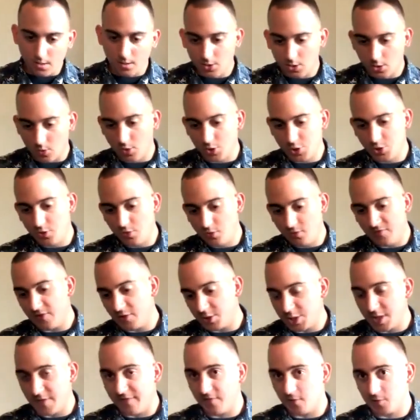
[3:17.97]
So once you
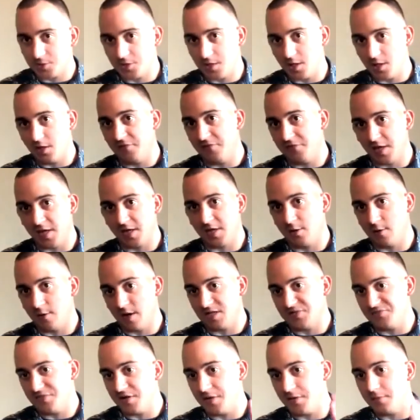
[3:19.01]
finish that first day of taking your
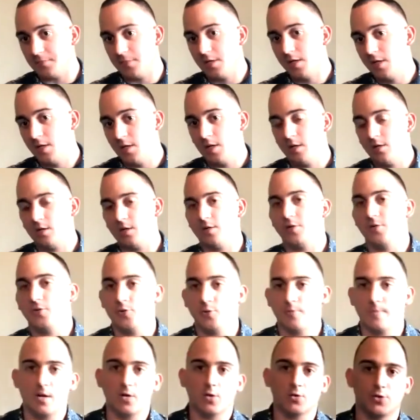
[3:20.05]
ASVAB and doing
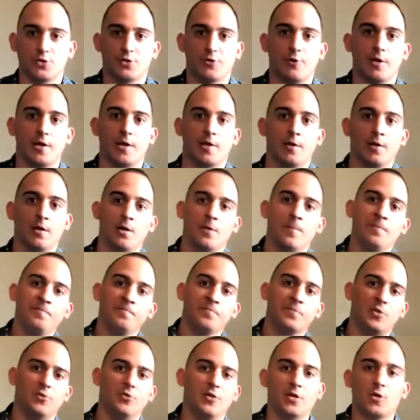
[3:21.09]
your medical screening,
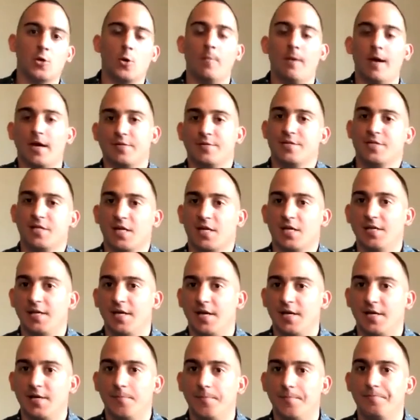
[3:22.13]
you then go back the second
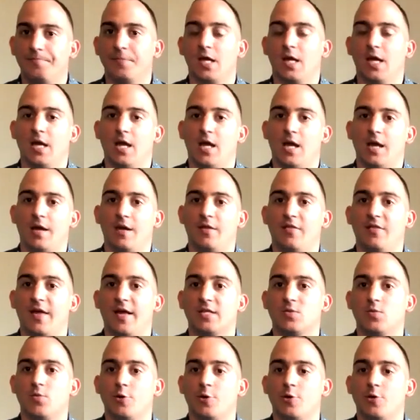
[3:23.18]
day, and
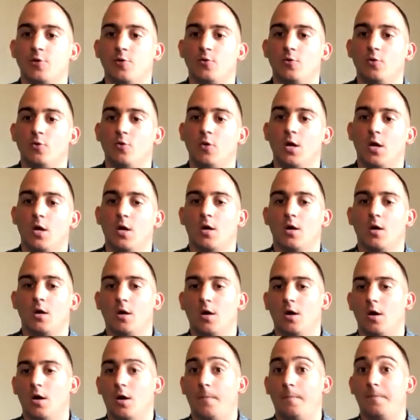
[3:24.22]
that's where you
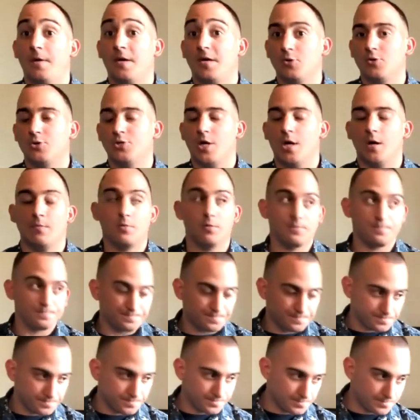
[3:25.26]
pick your job,
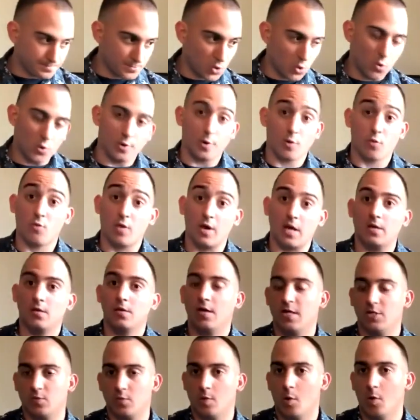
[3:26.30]
or your rate,
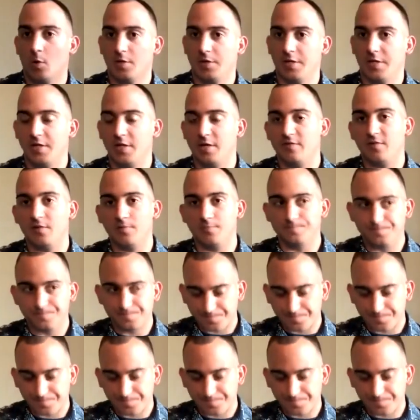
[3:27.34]
as we call it in the Navy.